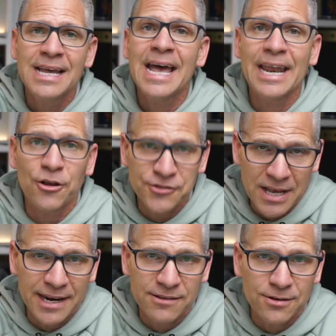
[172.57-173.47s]
and I'll
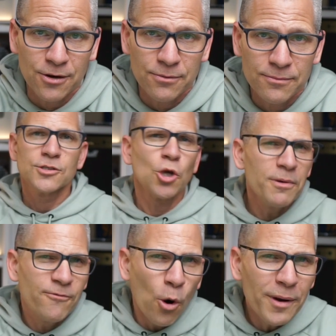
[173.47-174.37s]
send it to you. So
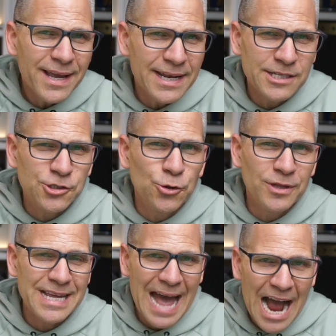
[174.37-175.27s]
before we get into
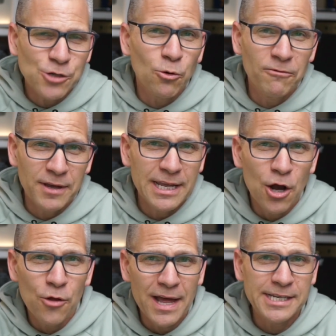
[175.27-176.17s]
the actual
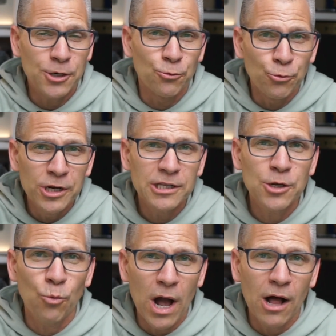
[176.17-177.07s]
video that did really
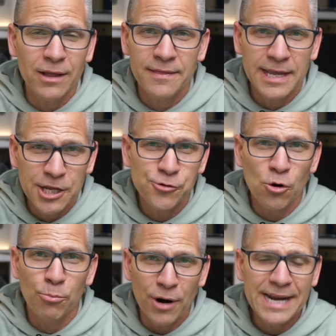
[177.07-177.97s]
well in the intro
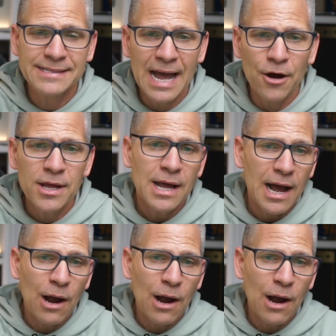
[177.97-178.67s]
breakdown, I